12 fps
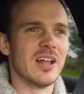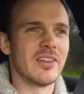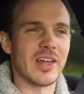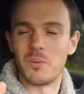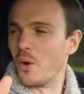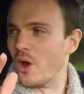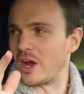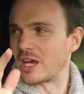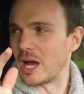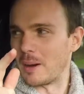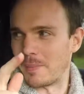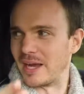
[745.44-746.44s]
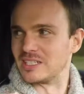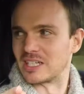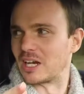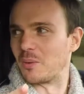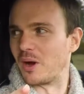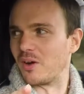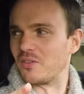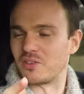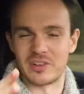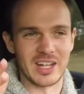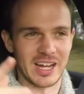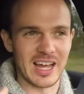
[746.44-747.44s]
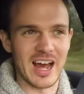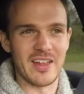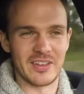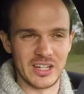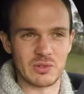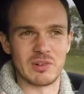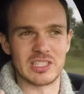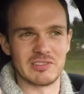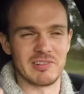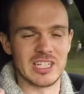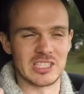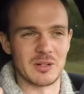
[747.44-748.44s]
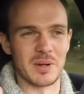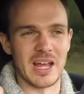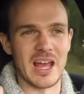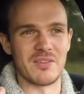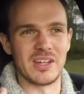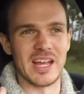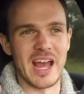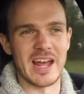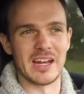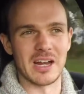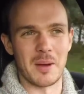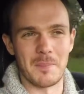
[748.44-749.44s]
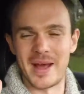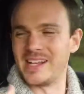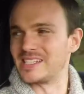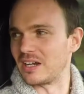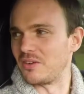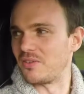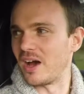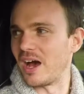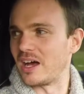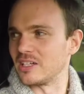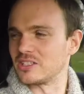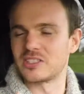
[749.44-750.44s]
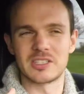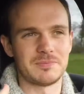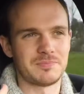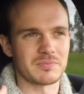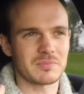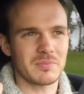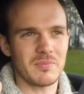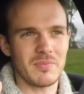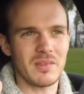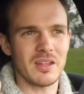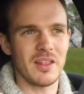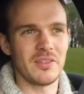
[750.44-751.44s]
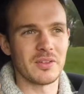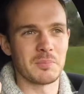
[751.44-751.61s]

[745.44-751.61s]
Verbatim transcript: They work amazingly well. For a car that is reasonably heavy and amazingly fast, mm.